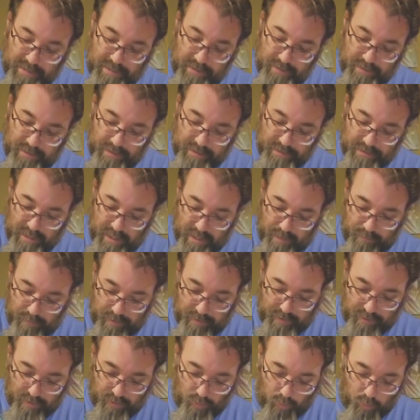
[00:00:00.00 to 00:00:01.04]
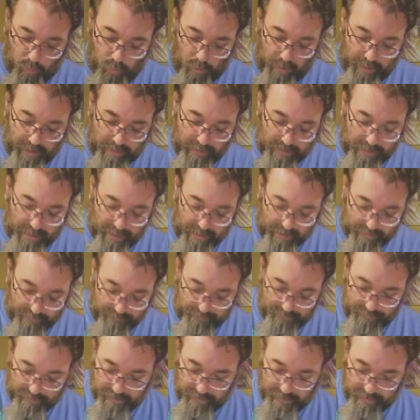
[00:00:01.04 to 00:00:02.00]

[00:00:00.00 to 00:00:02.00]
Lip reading: here does come with quite a lot of